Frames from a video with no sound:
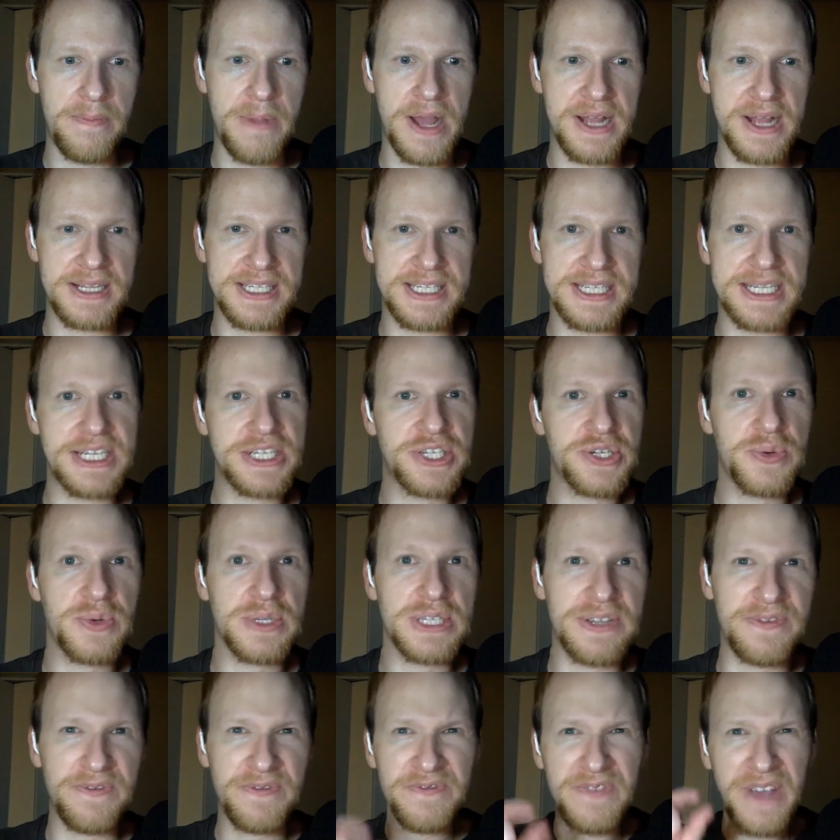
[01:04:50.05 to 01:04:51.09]
But Stitcher
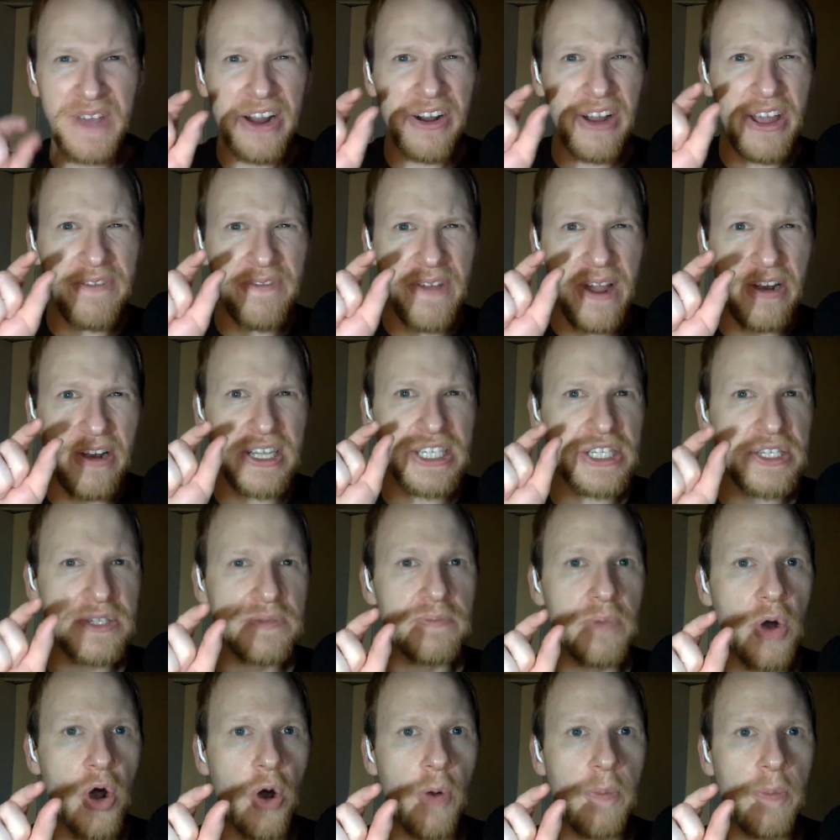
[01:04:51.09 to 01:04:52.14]
was a very, very
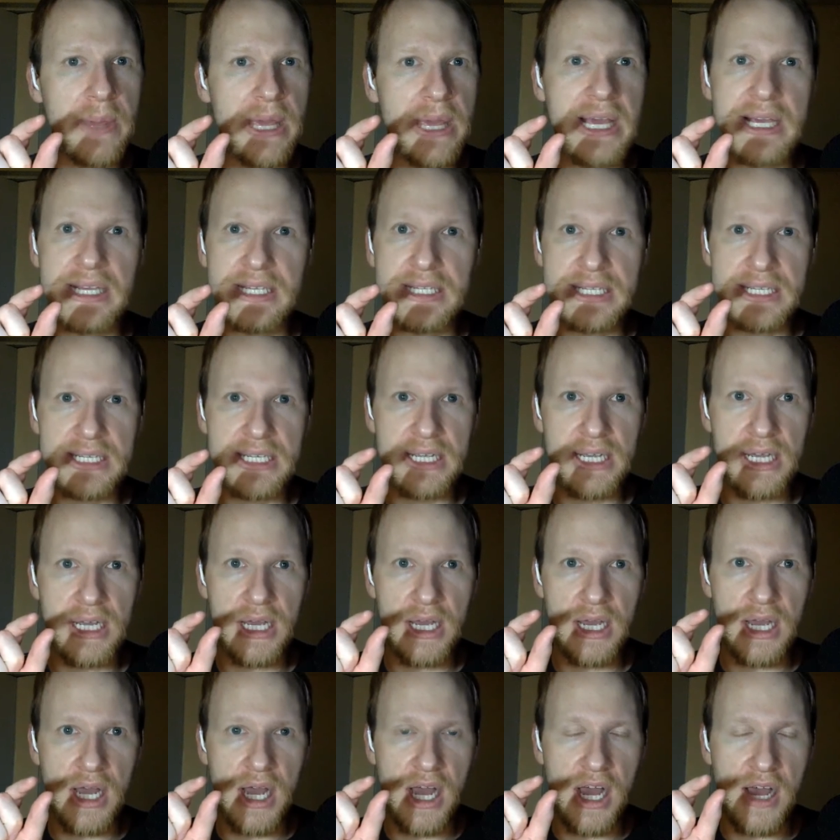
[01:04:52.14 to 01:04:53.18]
small piece
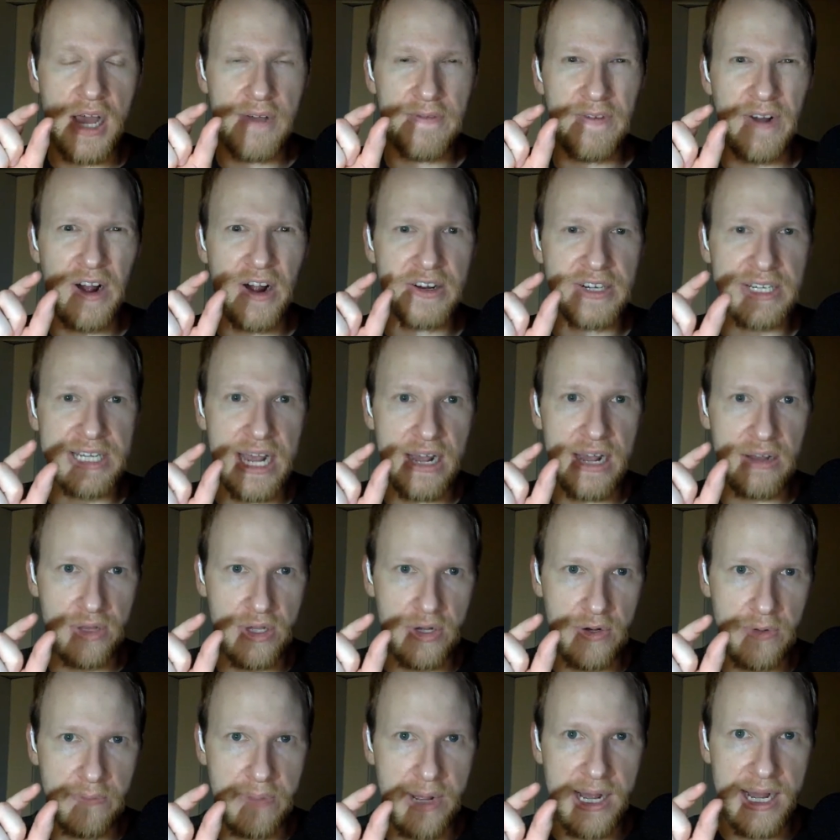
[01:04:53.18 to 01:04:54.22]
of our
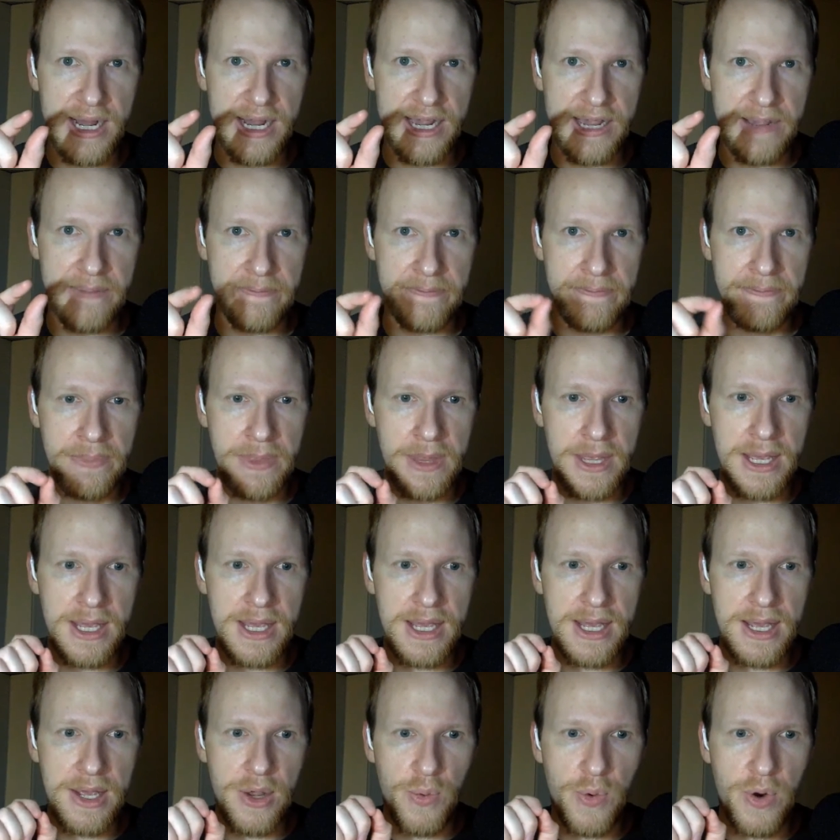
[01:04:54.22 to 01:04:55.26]
download pie,
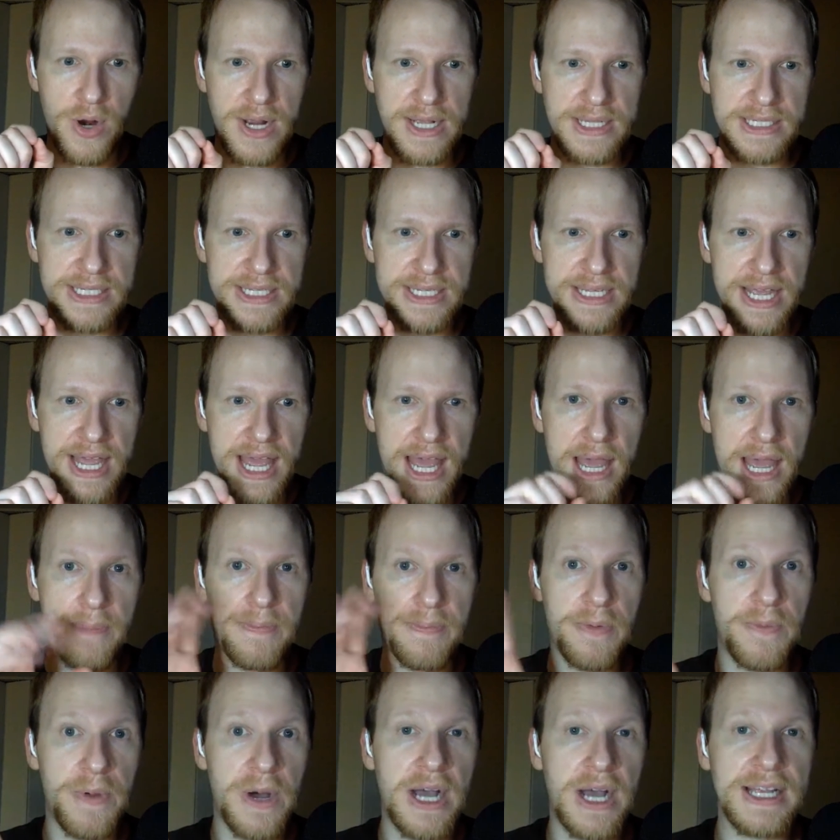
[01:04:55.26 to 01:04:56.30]
whereas
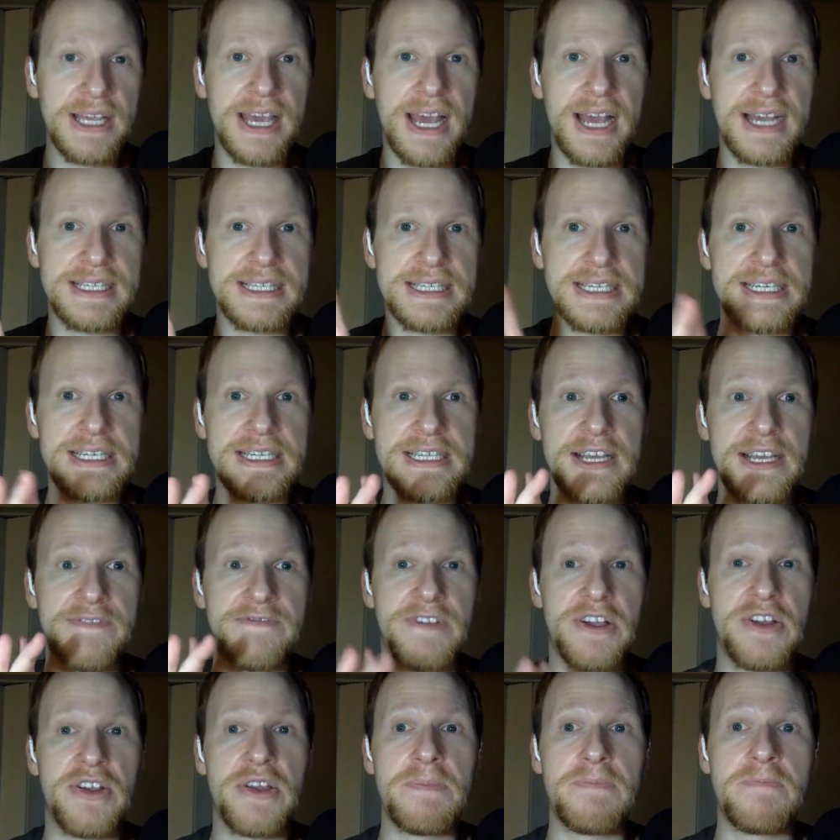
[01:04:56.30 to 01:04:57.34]
Apple Podcasts is
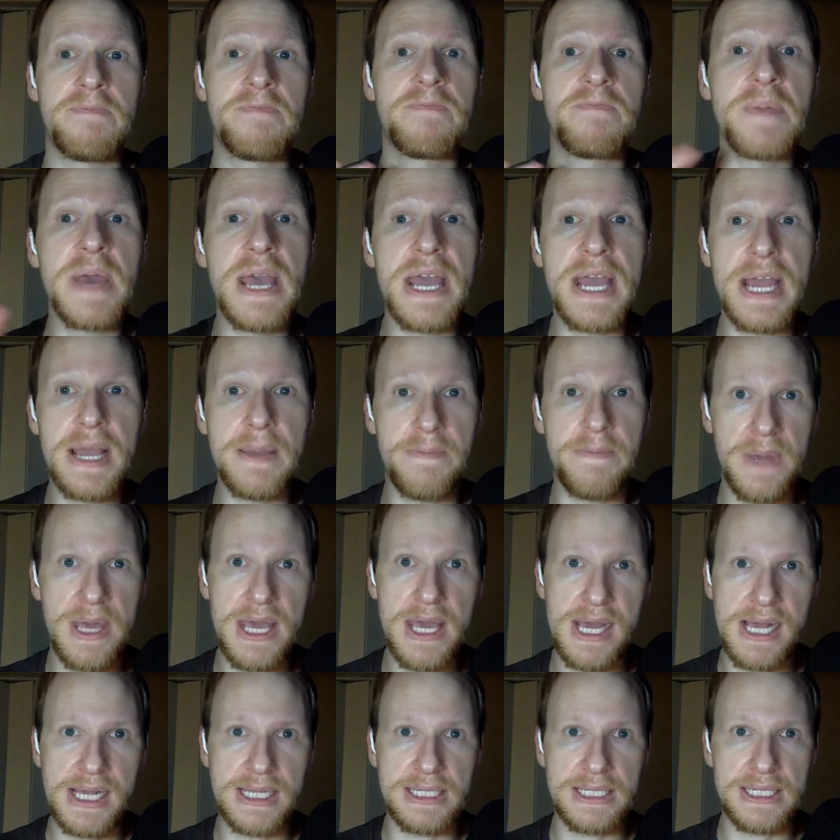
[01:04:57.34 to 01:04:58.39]
a very big
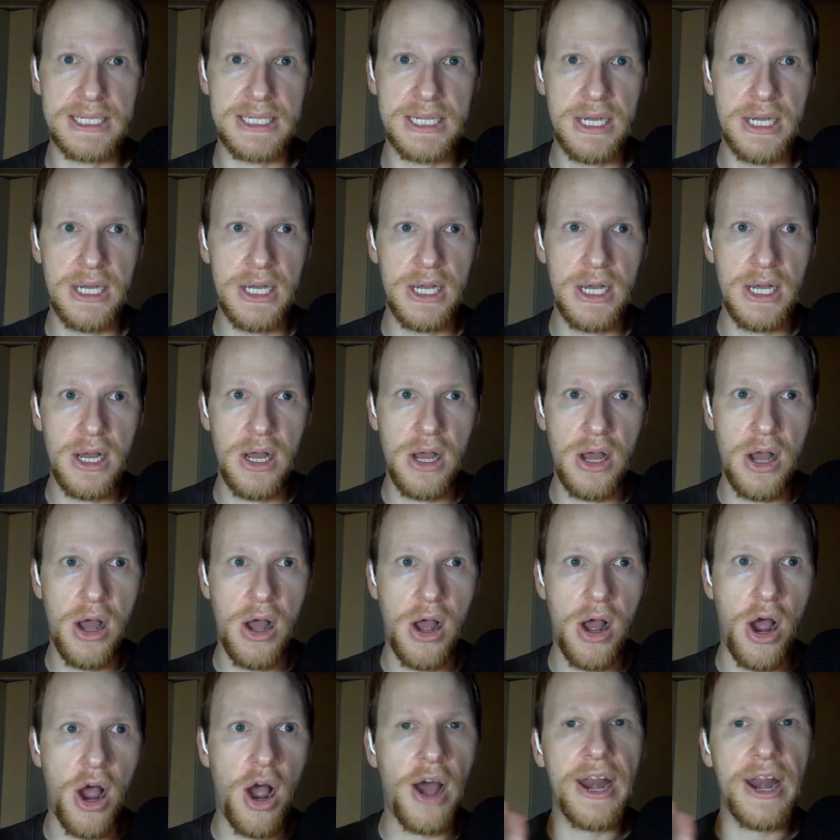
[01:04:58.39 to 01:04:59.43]
piece.
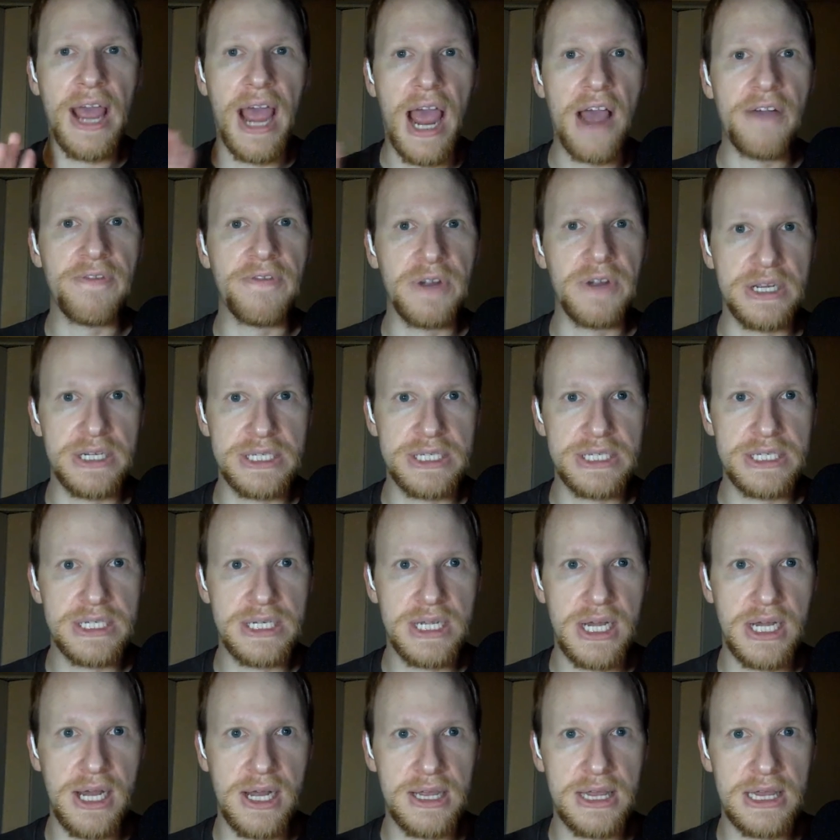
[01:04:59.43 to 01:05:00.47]
On
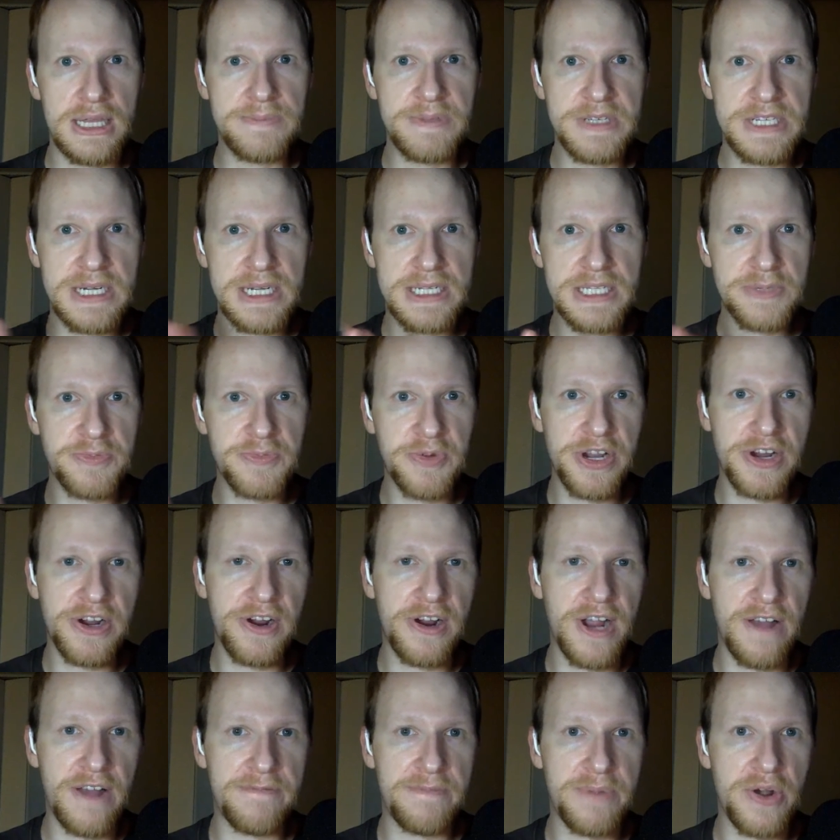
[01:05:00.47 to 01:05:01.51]
average, Libsyn and
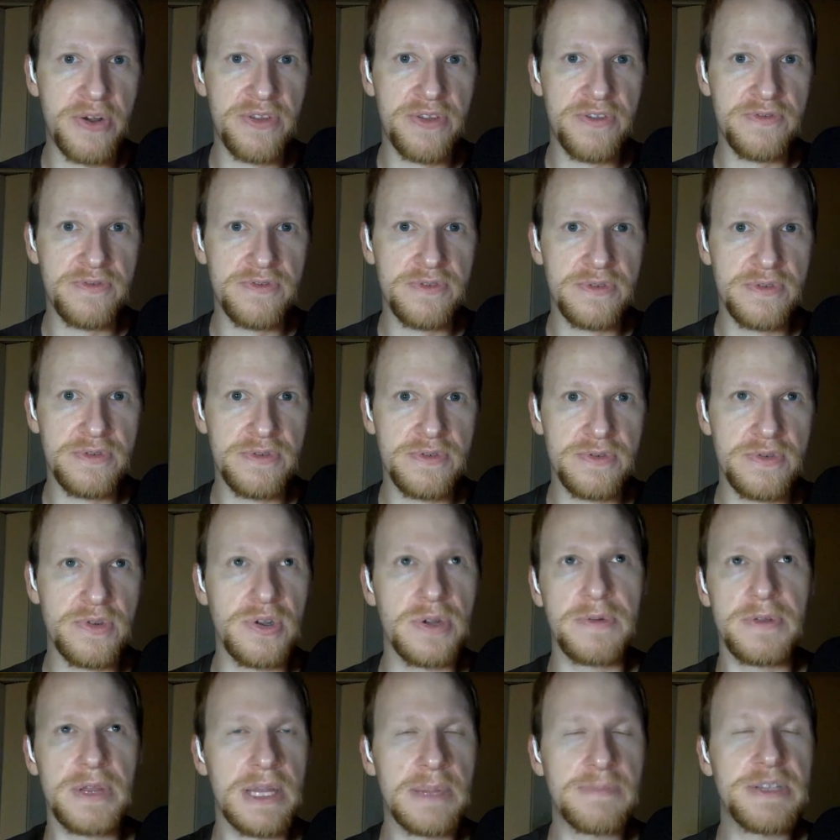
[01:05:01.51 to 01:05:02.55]
Spreaker have both,
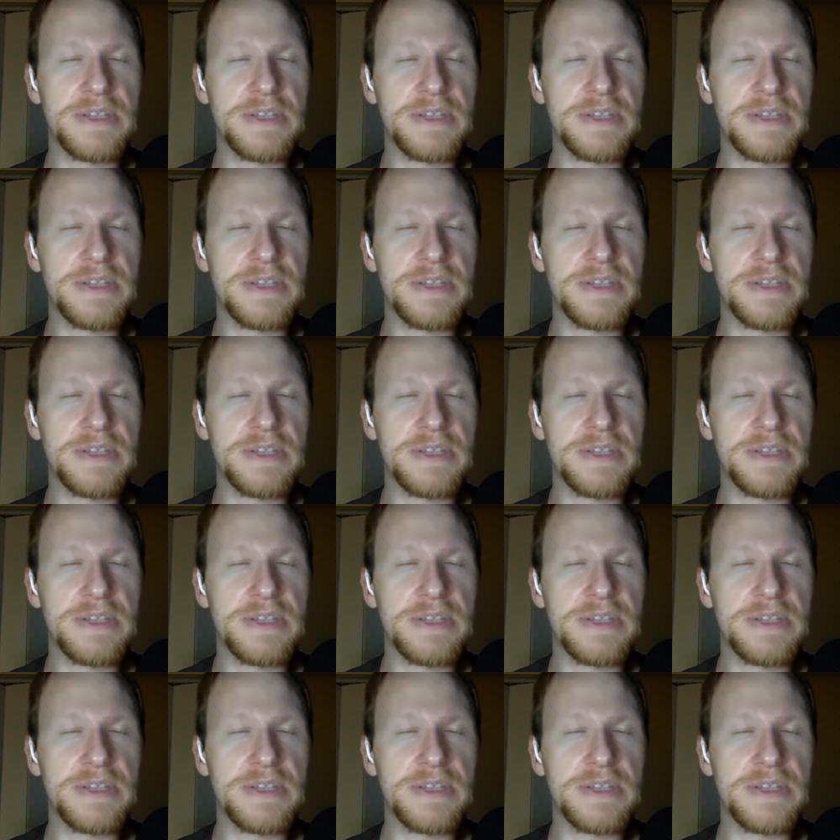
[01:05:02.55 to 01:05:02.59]
or